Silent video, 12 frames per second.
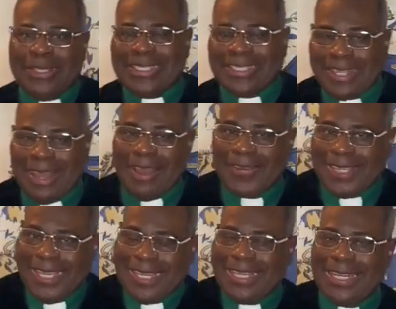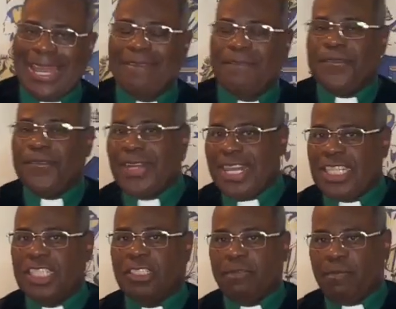To start getting that
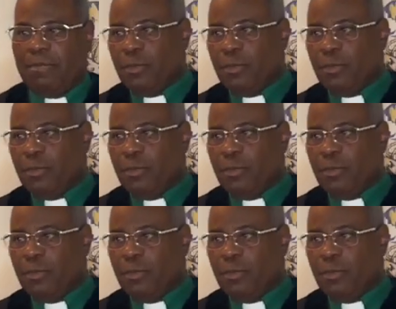flesh